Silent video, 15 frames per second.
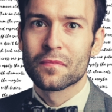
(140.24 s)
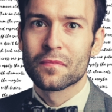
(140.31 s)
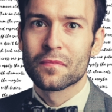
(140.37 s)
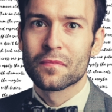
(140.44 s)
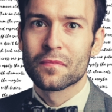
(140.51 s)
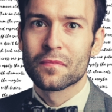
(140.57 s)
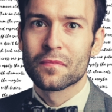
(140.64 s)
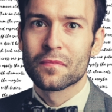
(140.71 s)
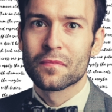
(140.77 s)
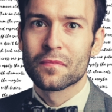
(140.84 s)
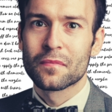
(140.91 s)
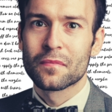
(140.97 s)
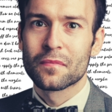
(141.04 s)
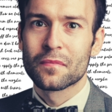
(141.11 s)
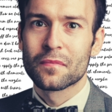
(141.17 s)

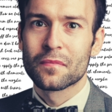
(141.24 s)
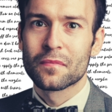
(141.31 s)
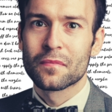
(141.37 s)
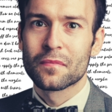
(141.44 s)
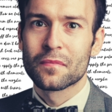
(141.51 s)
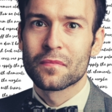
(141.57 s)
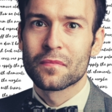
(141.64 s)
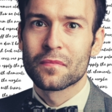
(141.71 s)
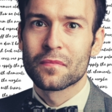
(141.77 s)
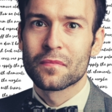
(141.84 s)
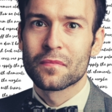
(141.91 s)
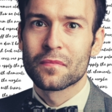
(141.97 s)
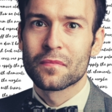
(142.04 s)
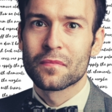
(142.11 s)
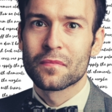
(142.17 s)

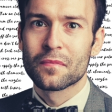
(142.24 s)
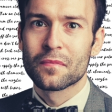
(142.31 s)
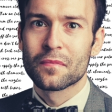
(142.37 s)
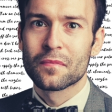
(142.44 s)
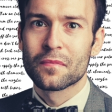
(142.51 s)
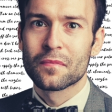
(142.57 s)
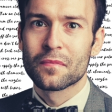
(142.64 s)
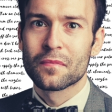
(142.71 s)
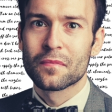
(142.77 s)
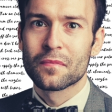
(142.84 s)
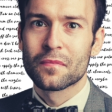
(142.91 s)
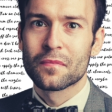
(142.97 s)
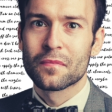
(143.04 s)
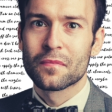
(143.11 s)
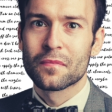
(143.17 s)

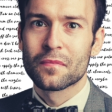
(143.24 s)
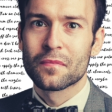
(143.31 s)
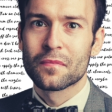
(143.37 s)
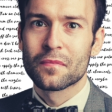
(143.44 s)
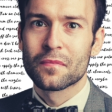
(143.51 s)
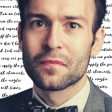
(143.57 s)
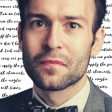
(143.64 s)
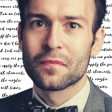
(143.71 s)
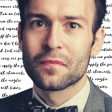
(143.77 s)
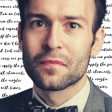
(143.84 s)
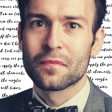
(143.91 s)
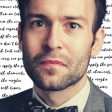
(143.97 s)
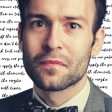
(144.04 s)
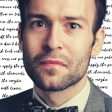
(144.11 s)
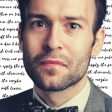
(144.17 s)

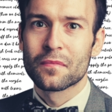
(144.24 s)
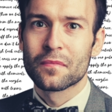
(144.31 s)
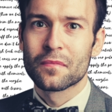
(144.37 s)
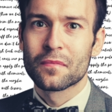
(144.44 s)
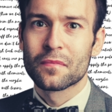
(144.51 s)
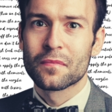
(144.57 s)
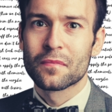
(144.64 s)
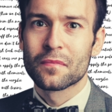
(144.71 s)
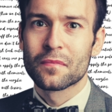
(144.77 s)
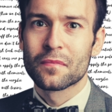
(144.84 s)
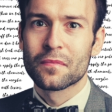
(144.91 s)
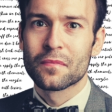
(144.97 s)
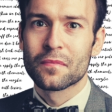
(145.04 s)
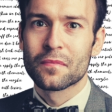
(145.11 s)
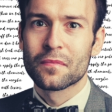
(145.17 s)

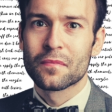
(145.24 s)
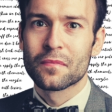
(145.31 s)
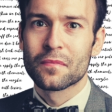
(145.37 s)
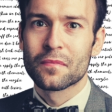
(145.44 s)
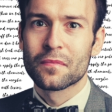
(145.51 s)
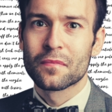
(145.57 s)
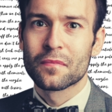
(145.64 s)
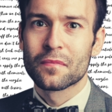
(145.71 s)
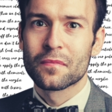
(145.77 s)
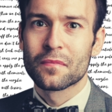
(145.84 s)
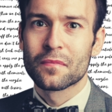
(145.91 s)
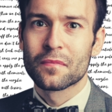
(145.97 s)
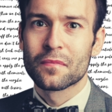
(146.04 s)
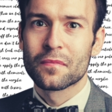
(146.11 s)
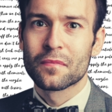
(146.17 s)

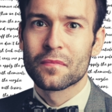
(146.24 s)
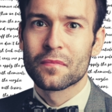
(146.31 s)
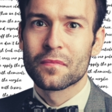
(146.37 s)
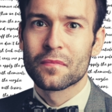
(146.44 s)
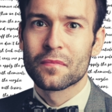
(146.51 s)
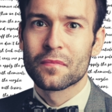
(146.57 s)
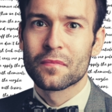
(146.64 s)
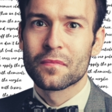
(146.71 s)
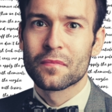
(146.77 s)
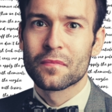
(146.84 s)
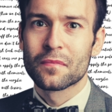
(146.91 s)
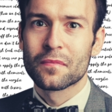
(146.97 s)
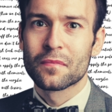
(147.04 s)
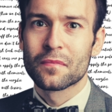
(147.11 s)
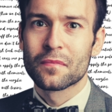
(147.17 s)

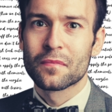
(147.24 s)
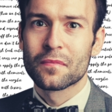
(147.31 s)
[no speech]